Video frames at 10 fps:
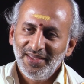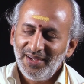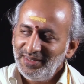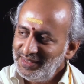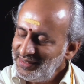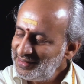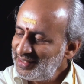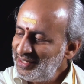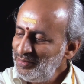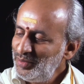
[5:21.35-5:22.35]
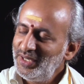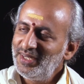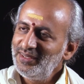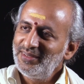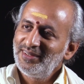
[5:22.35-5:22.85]
and this time
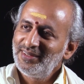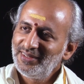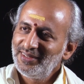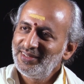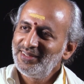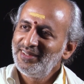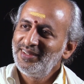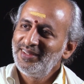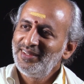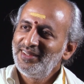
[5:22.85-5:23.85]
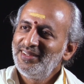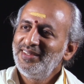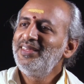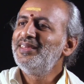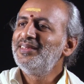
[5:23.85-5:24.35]
unit
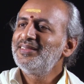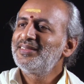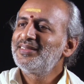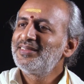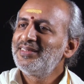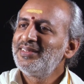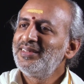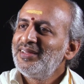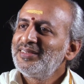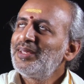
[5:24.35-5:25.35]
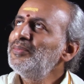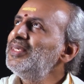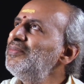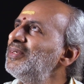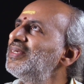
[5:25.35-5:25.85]
is
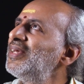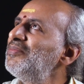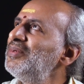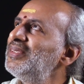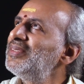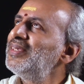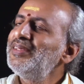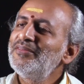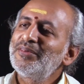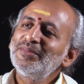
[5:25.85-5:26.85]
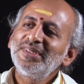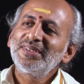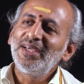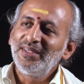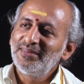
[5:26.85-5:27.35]
something which can be seen from the
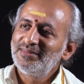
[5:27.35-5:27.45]
sky.